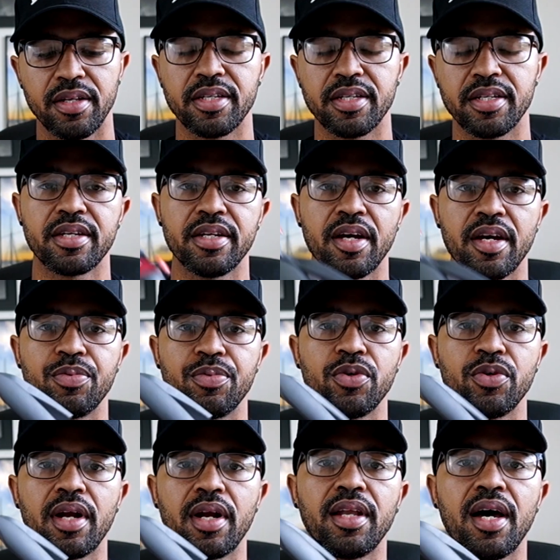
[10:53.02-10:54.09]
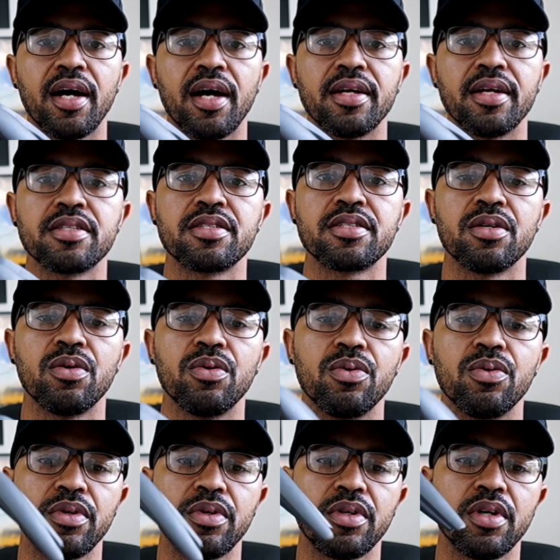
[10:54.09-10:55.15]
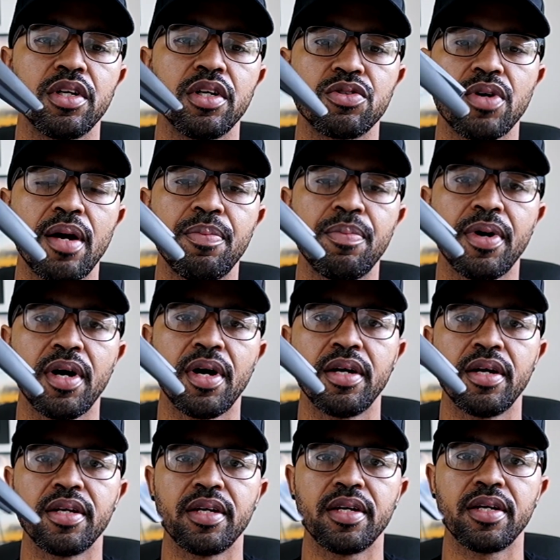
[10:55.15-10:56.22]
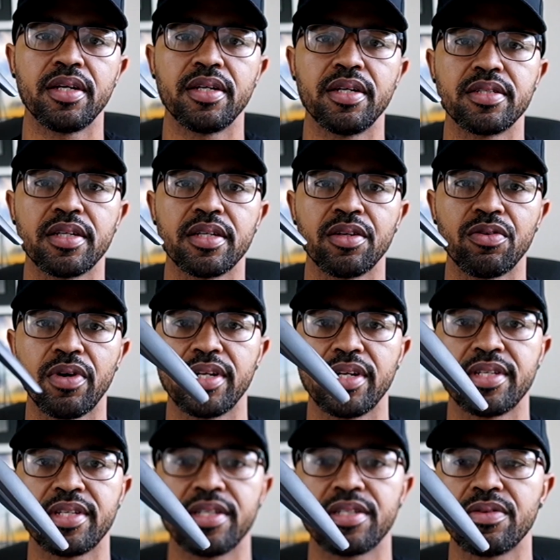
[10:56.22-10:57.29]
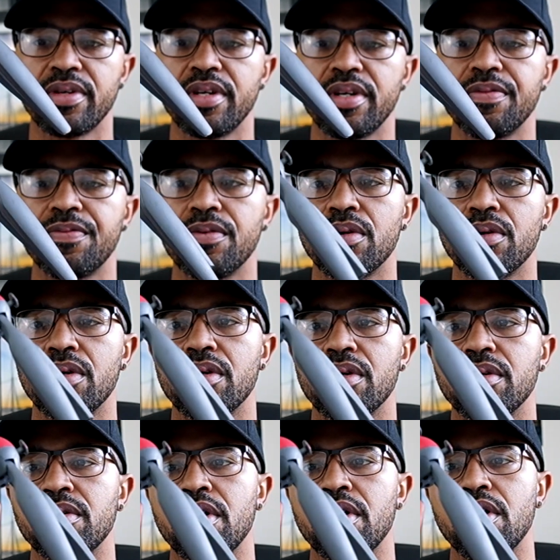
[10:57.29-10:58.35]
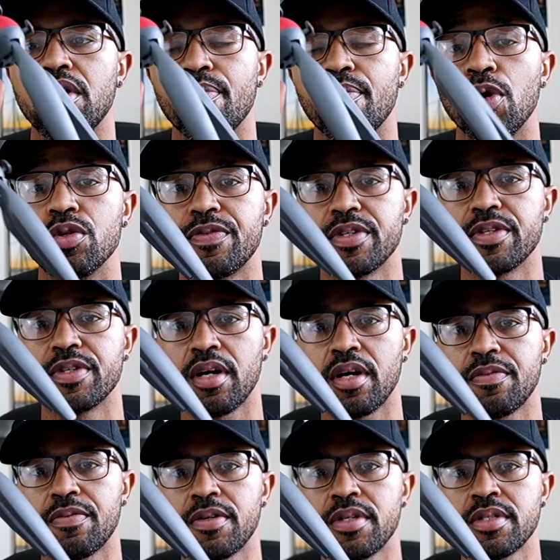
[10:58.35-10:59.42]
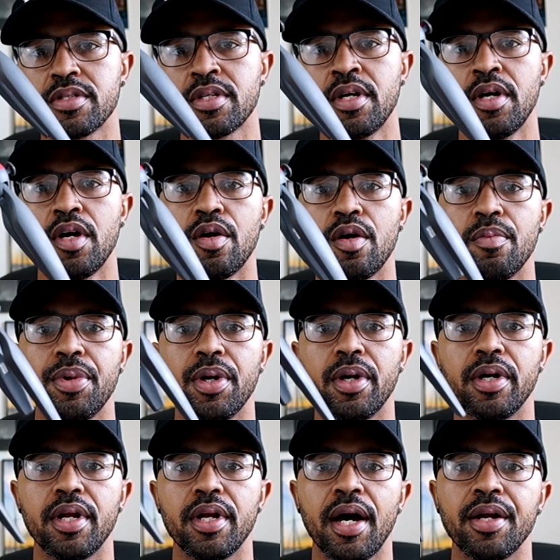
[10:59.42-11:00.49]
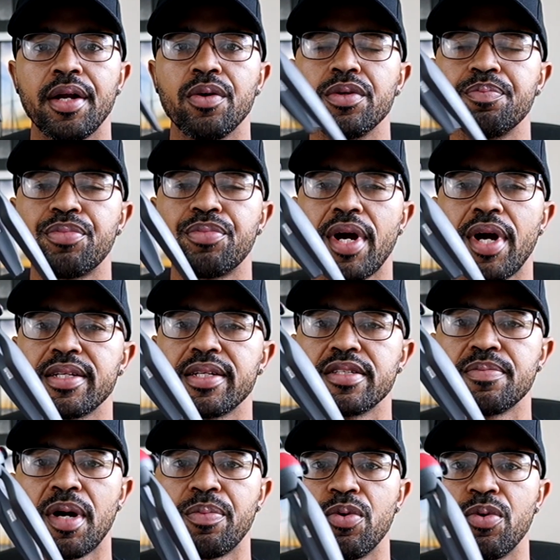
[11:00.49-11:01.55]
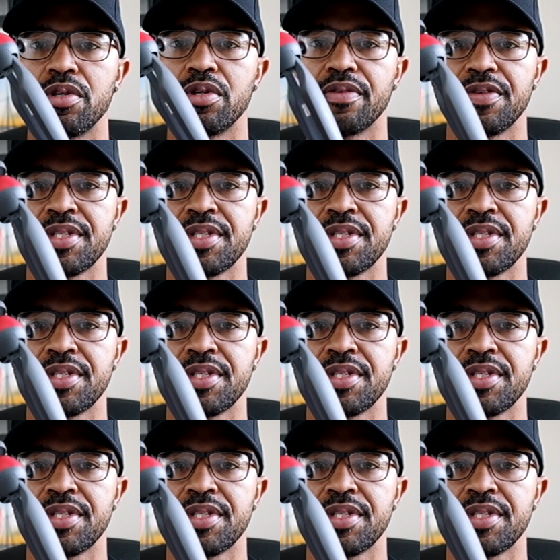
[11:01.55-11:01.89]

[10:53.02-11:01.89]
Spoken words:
This can help you out a lot. So a tripod is a great accessory for most photographers, but I don't practice my portrait